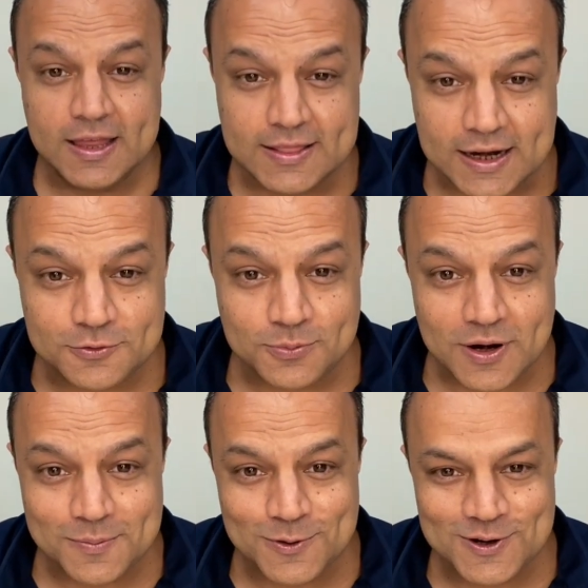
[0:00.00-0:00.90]
That's what
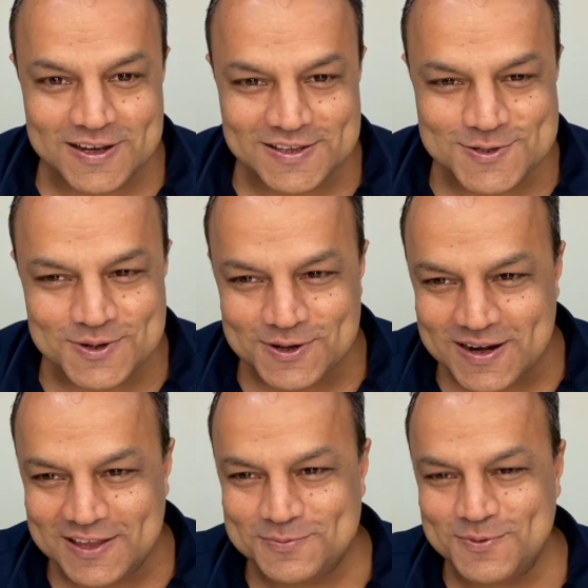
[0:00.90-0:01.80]
I'm going to teach you in
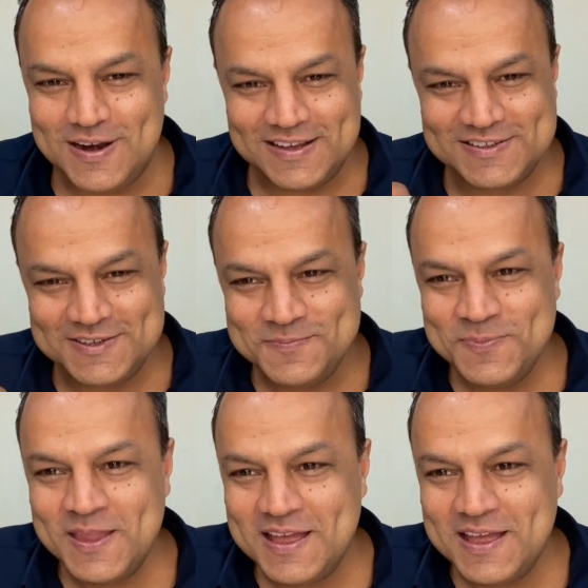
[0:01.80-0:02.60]
today's lecture.